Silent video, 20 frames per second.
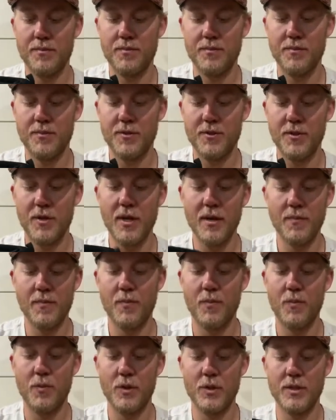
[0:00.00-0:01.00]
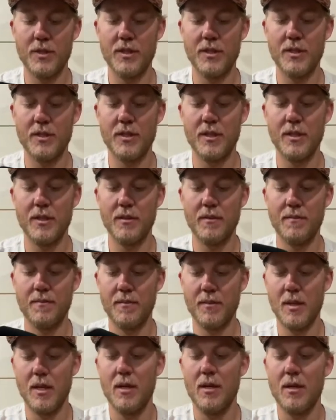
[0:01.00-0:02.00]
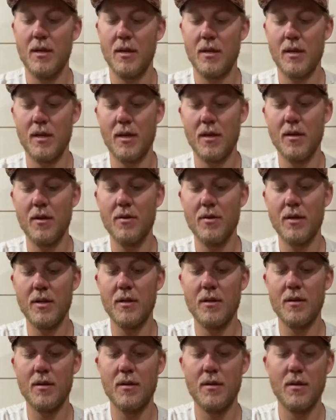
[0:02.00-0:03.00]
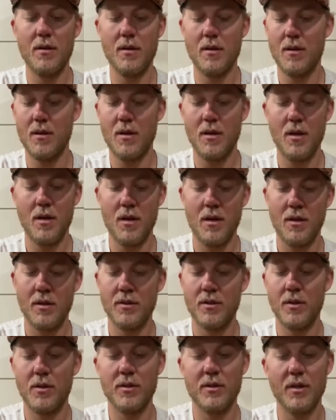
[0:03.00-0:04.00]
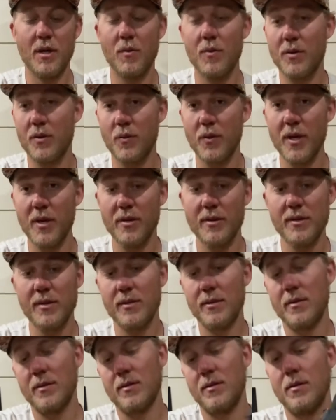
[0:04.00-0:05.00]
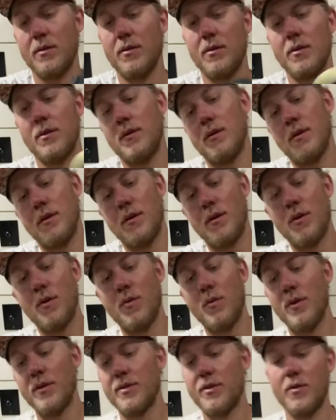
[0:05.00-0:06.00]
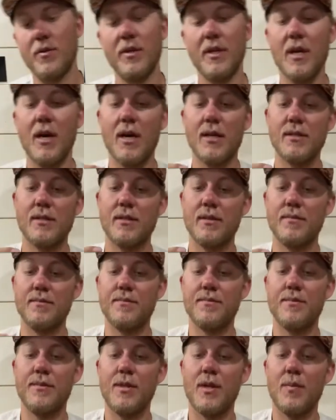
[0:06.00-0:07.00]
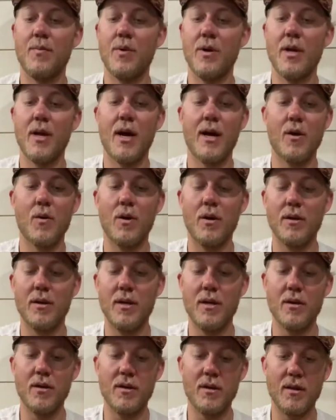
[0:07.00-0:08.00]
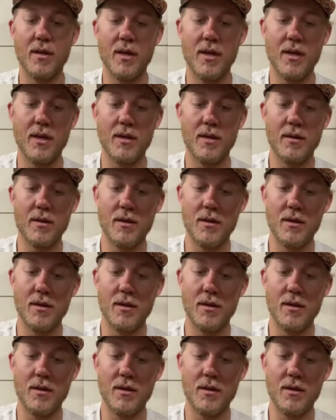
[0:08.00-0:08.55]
So yeah, we'll just get going. So let's start with the wheels. Wheels are really awesome. They're pretty high quality urethane.